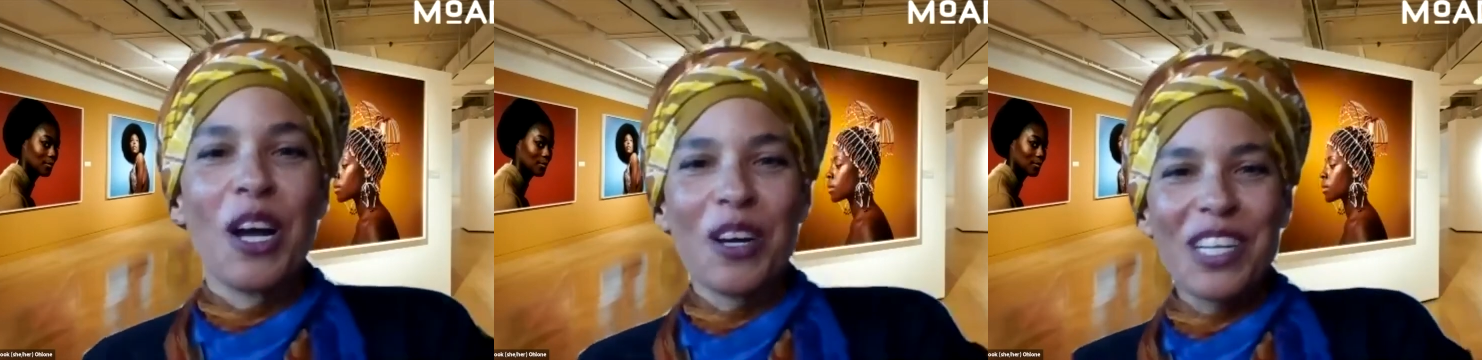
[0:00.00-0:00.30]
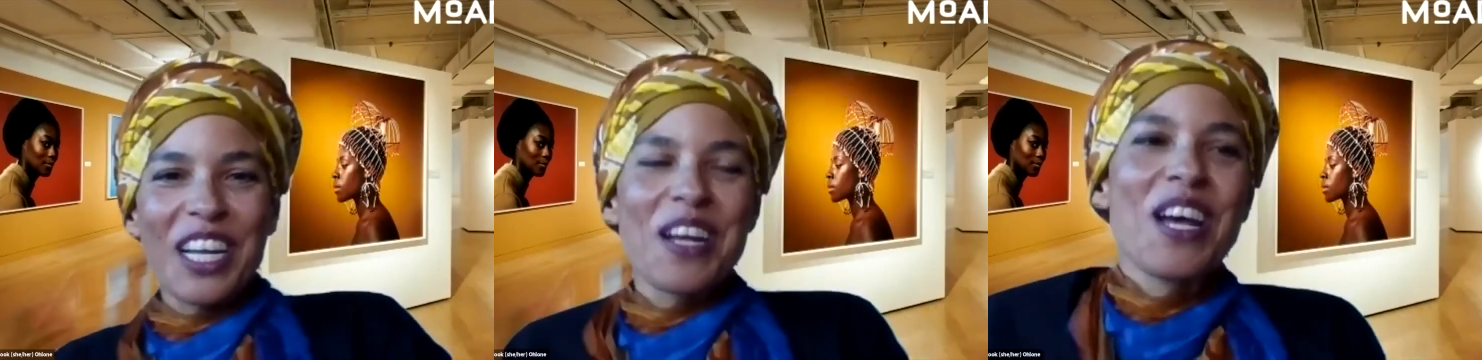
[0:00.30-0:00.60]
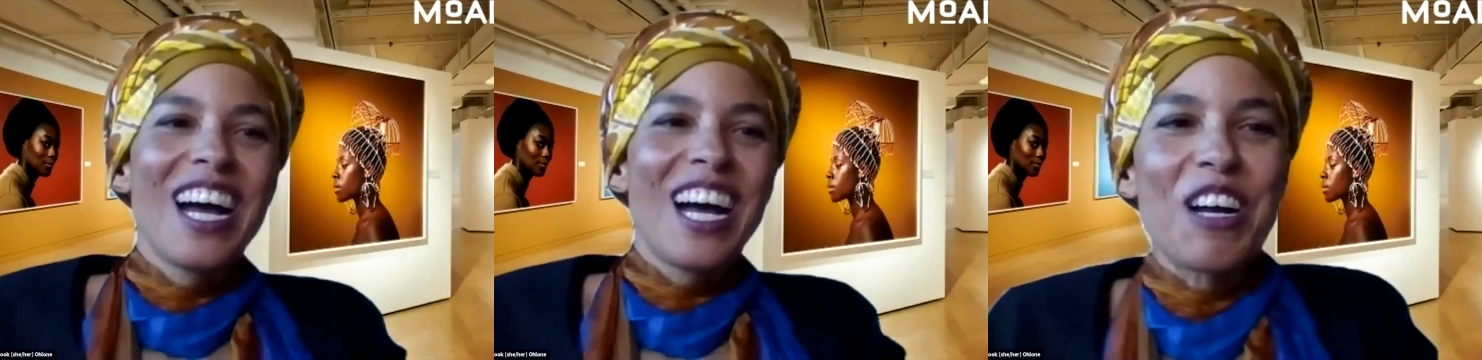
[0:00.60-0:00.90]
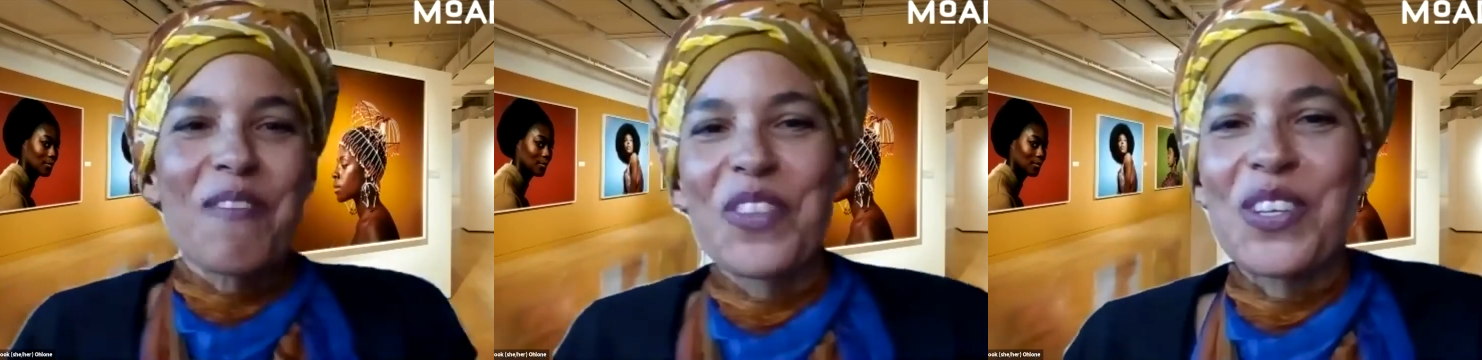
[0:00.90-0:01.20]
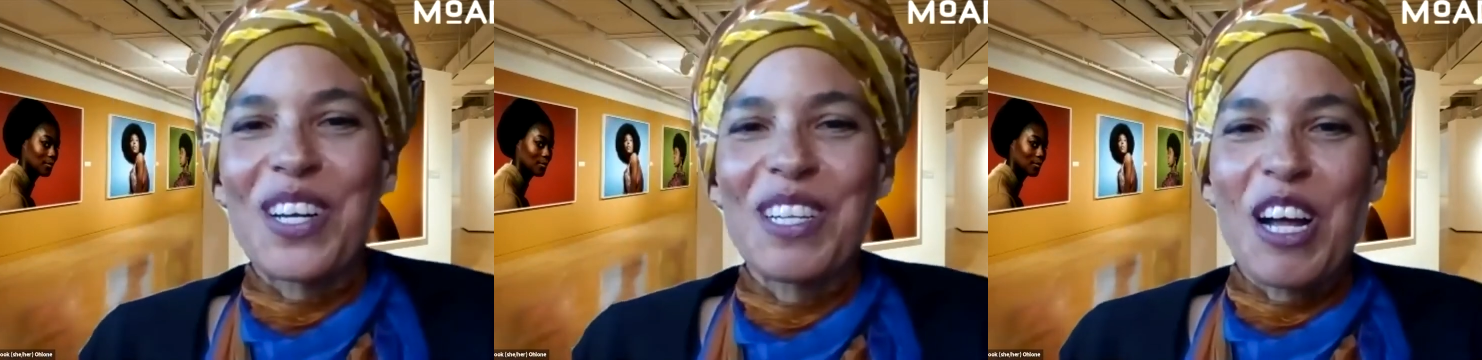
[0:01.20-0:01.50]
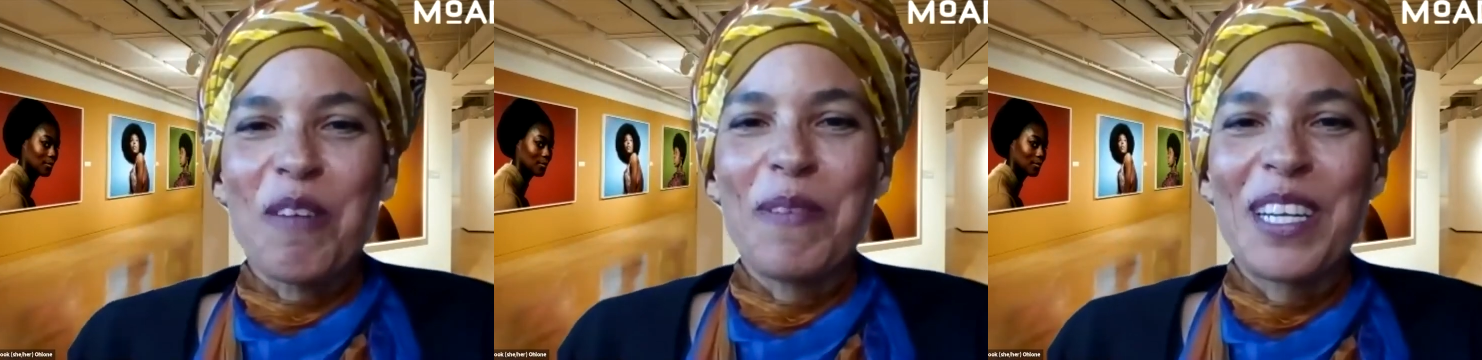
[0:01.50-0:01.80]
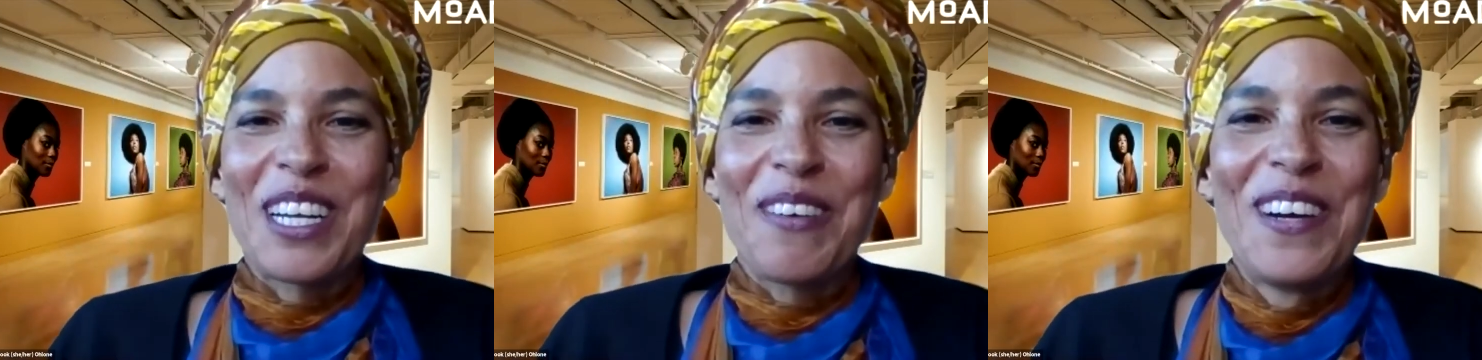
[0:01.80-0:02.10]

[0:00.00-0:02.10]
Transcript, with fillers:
Speaker 1: Okay, um, so I'll, I'll pick up